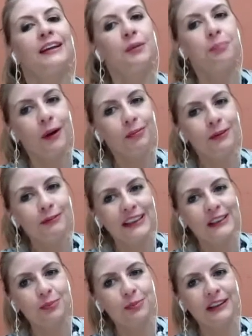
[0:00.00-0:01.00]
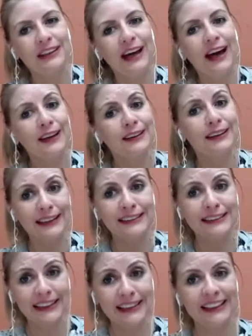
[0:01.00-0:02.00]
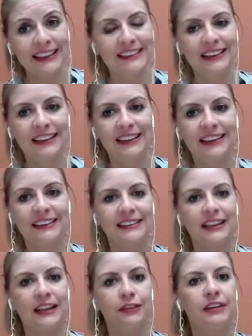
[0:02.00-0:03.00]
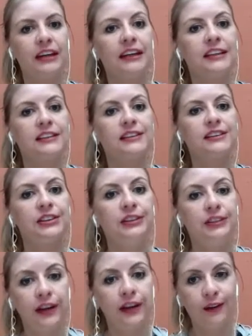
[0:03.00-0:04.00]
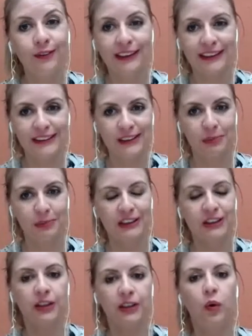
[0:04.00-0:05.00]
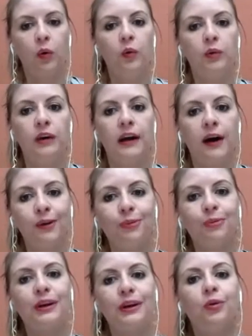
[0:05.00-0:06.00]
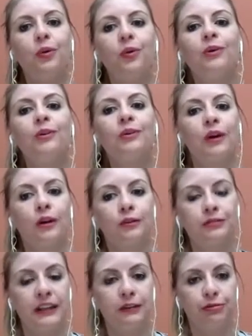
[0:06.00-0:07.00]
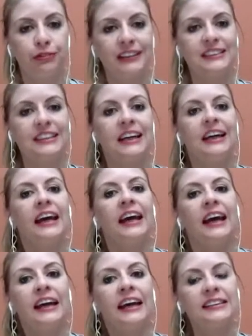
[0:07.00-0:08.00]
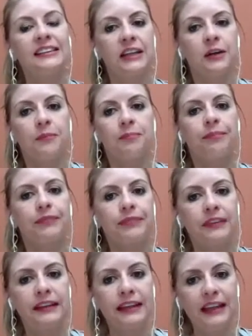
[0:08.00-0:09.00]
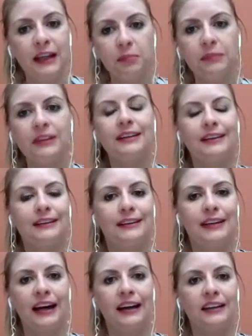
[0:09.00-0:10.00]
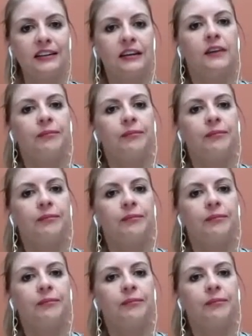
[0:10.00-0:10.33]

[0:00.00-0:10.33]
The problem is what the Act then says is if there is no inspection or no recordal of defects, it's deemed that